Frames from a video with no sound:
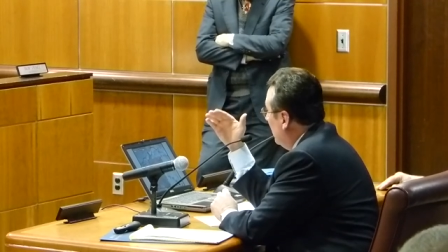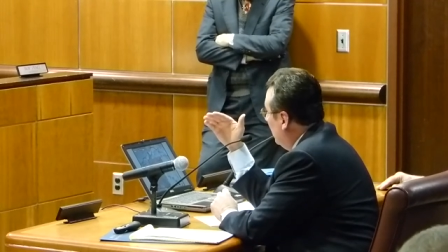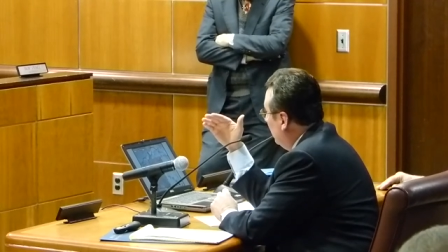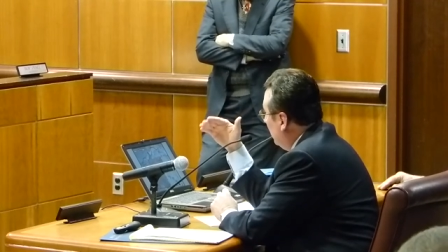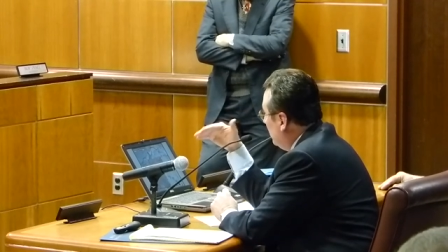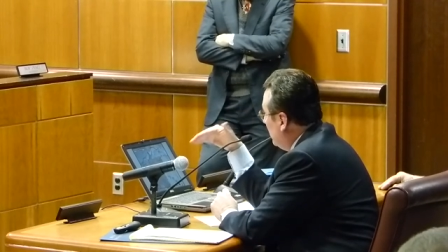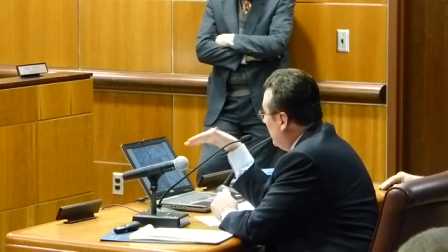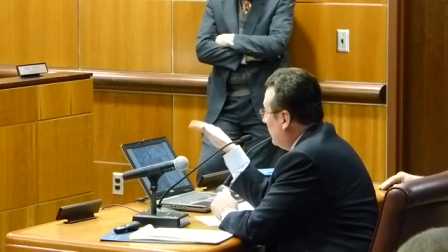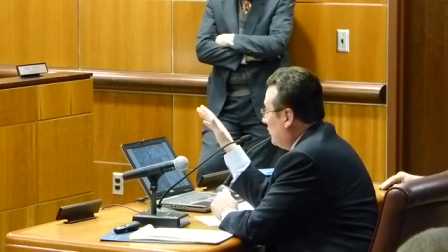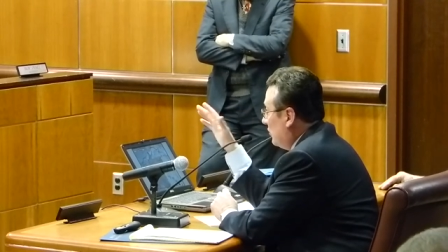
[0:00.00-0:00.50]
the
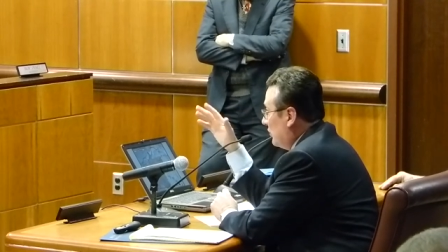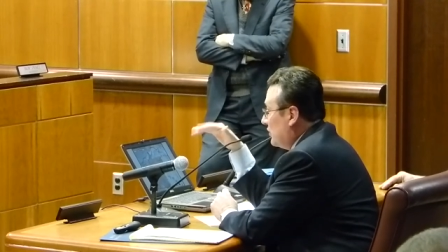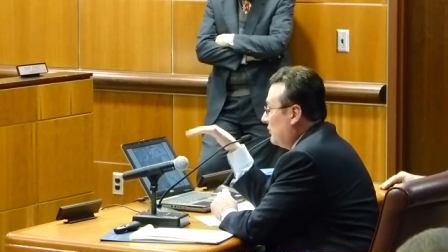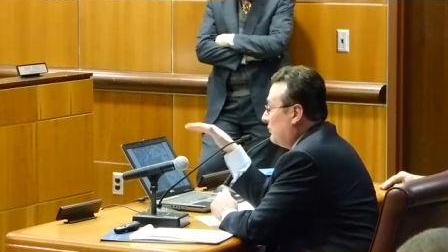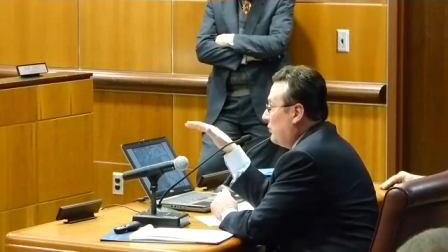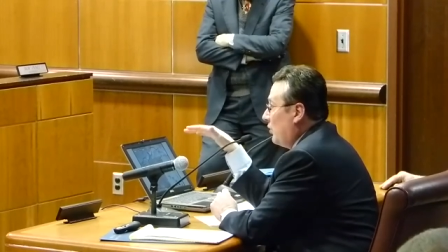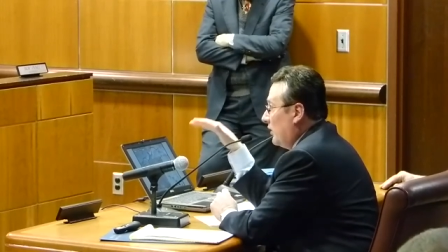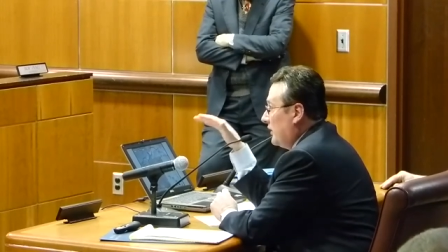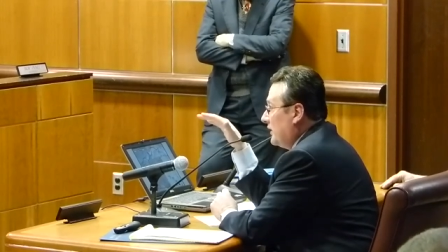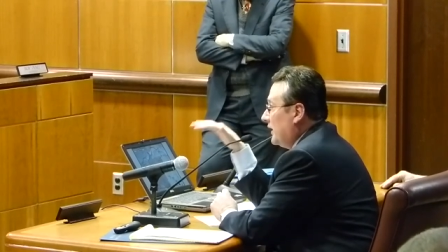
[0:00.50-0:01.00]
mutual
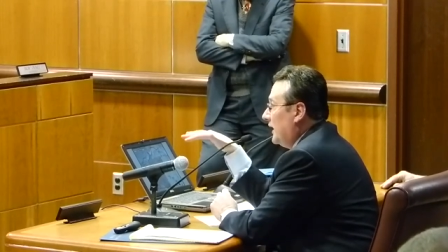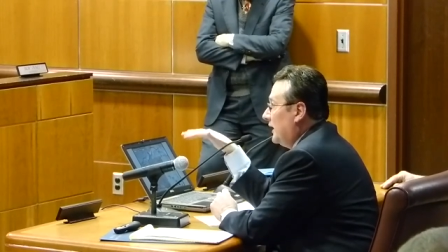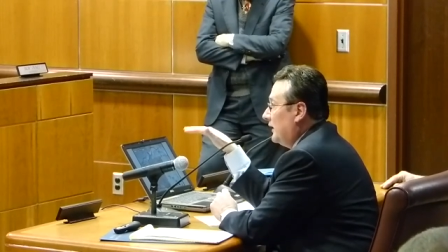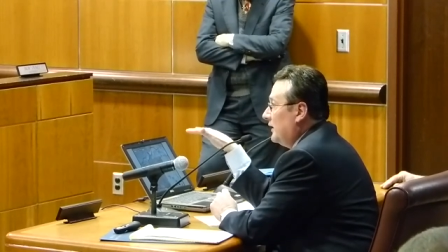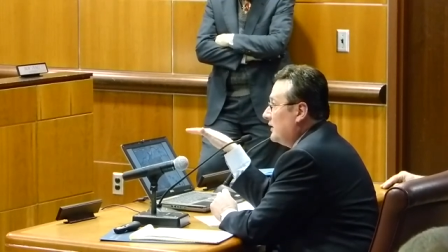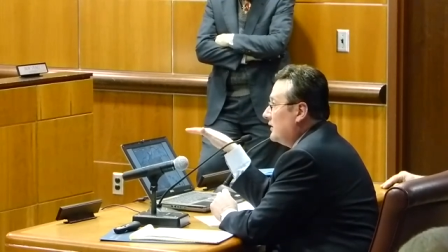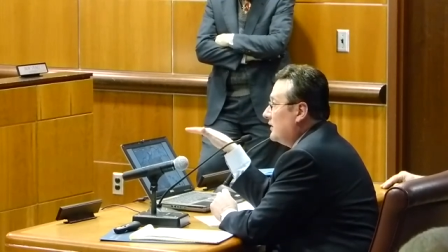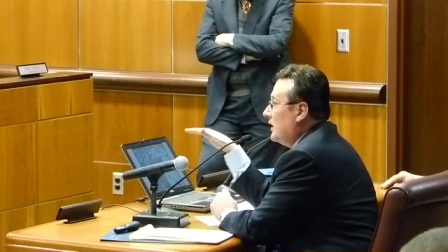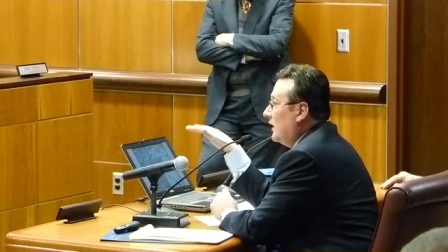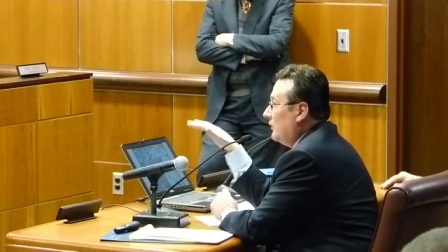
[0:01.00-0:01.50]
support to get
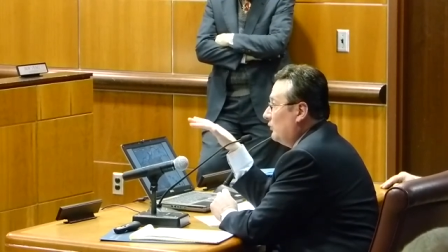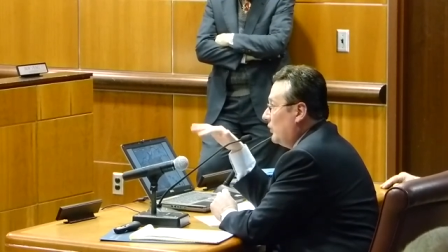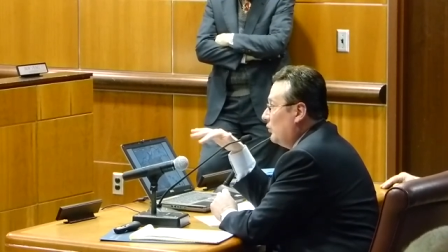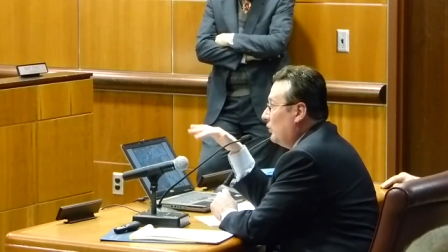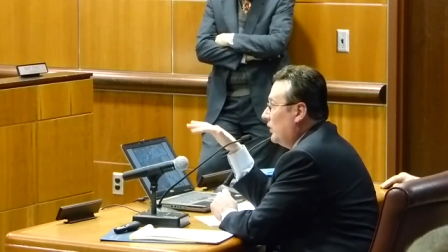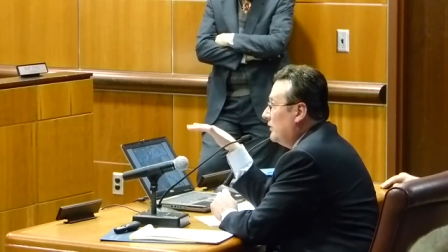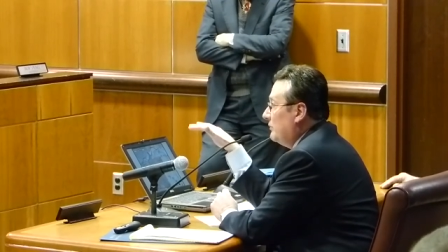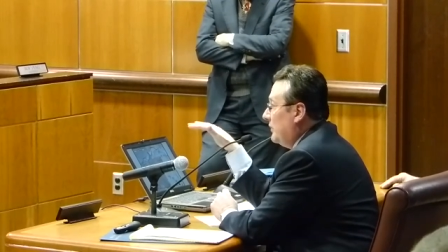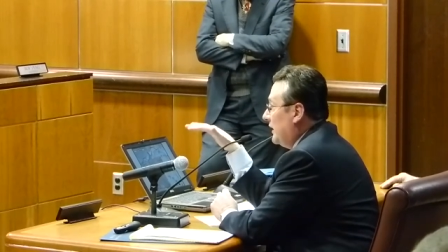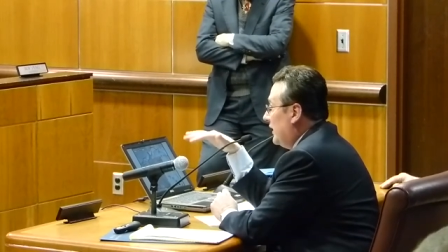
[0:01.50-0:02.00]
this done, we
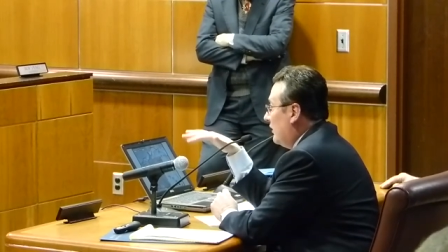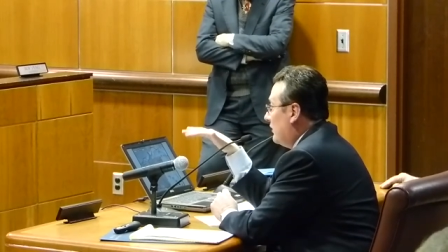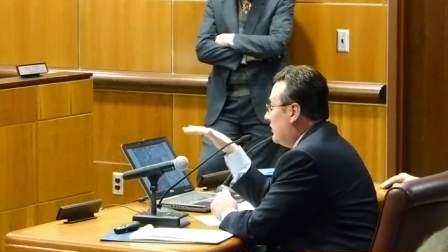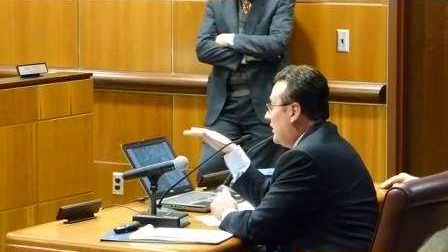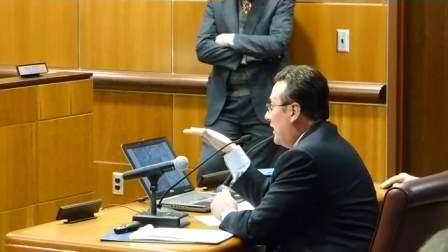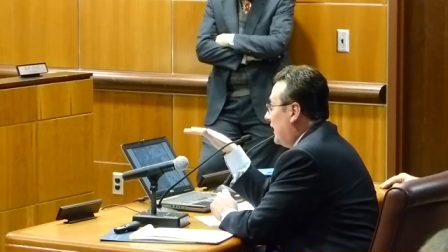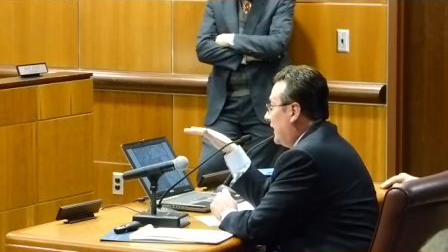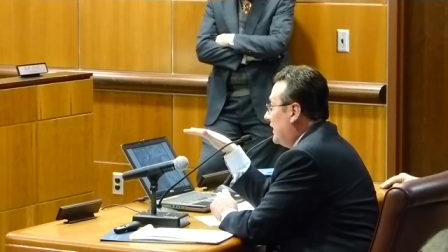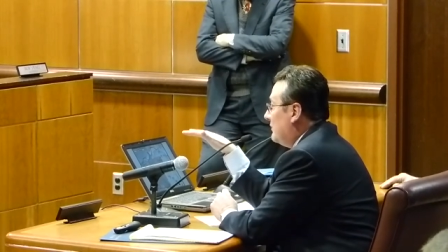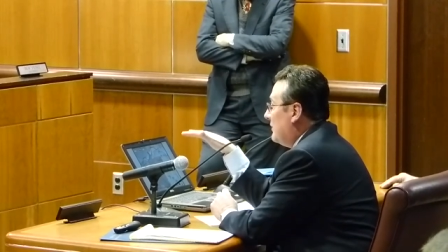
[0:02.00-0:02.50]
wouldn't be here
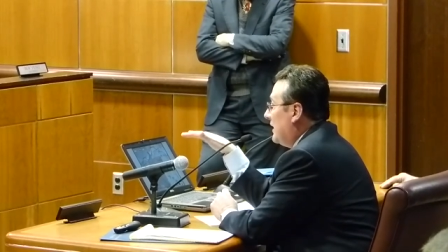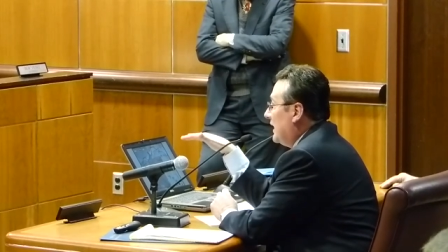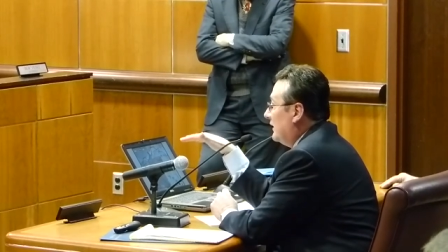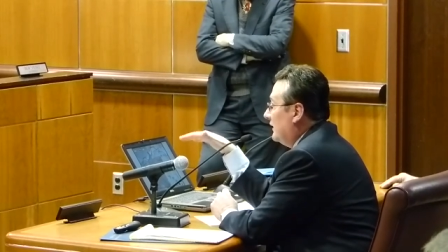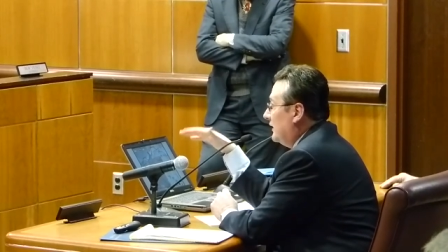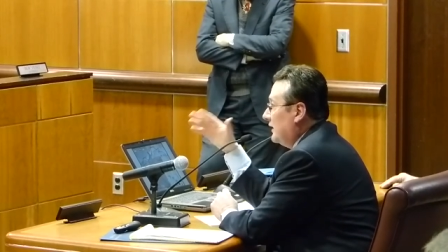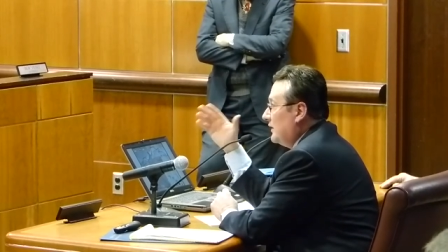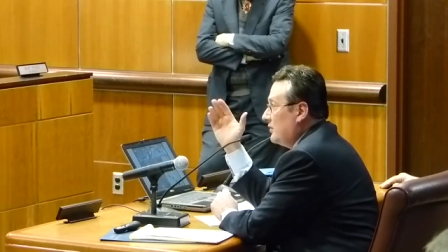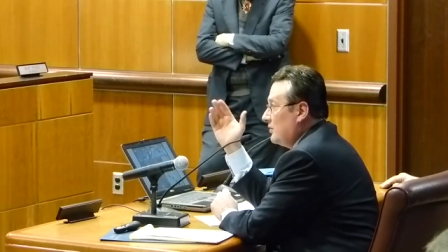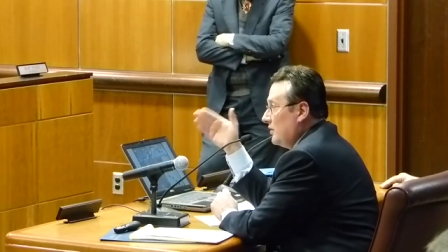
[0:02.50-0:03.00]
talking about
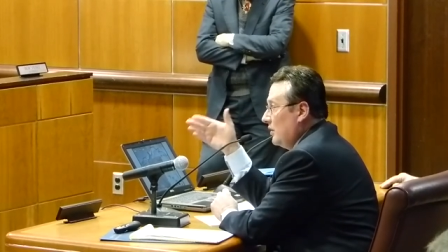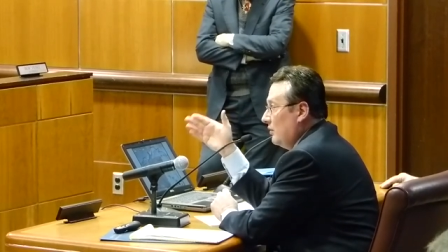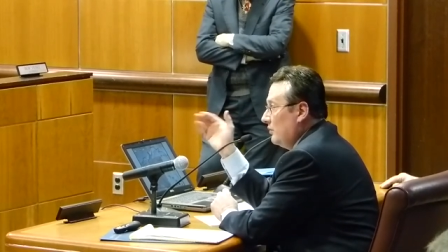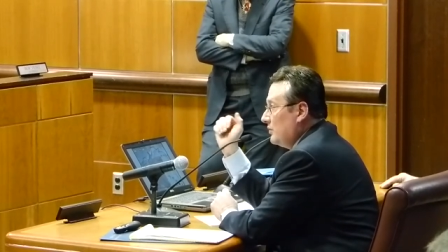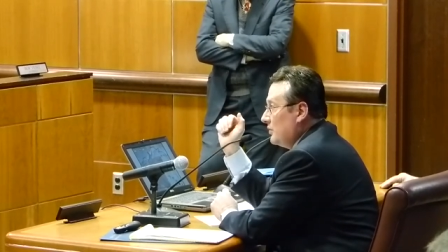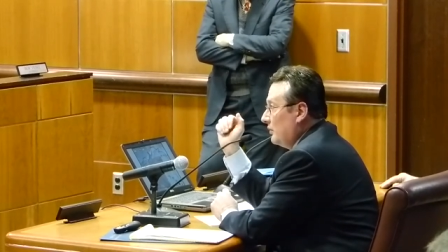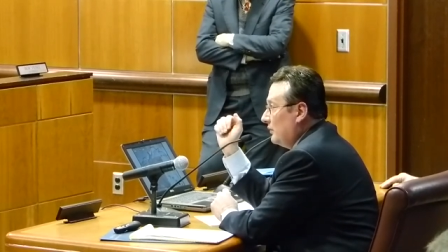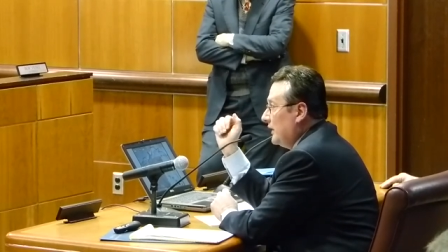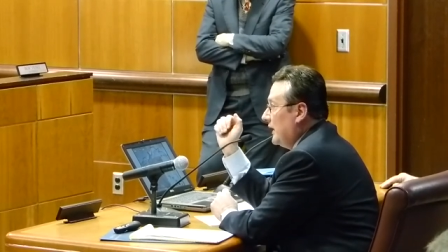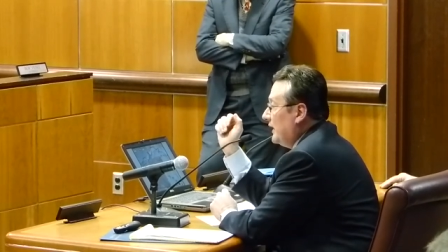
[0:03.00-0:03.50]
this, so,
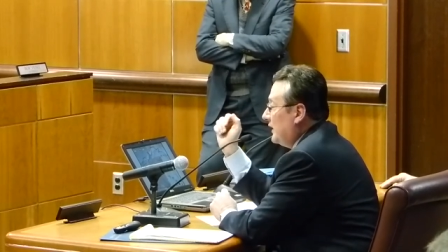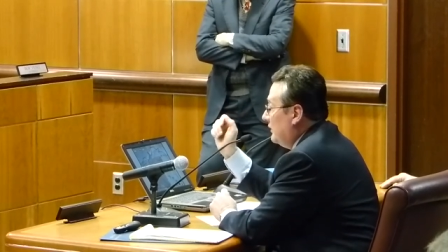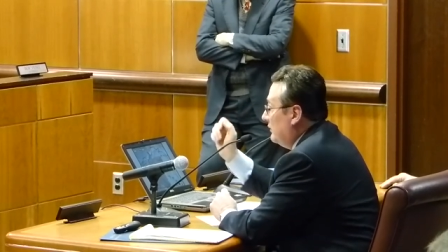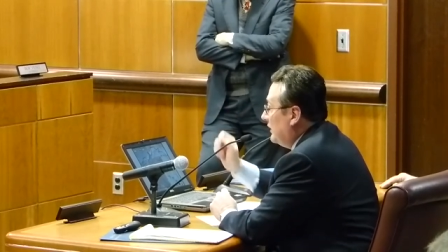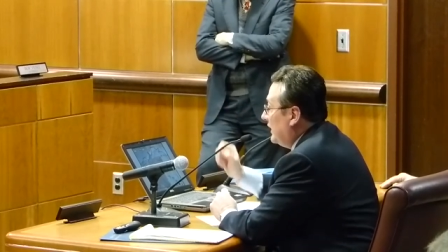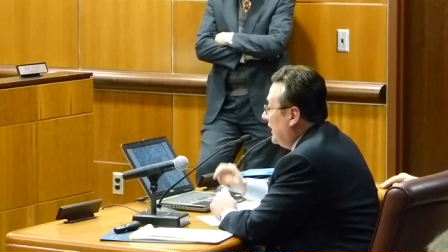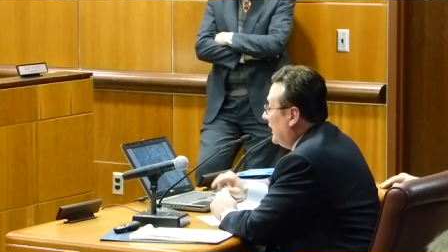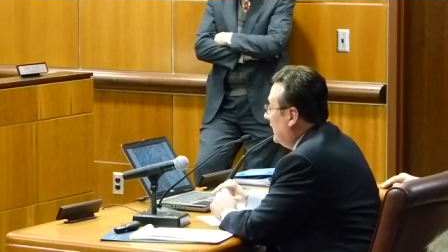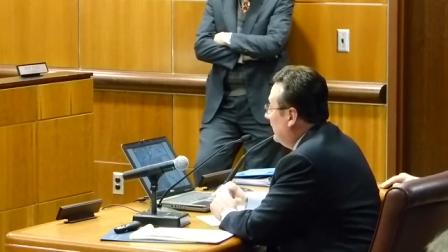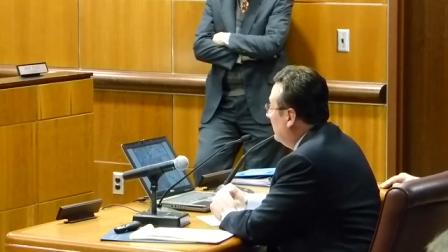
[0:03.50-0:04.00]
so thank you
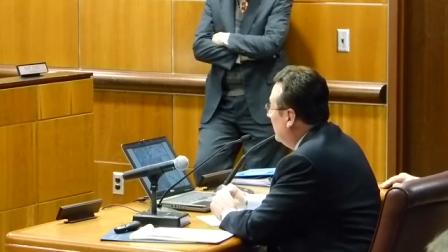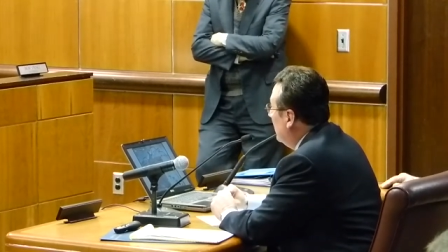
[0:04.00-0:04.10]
again.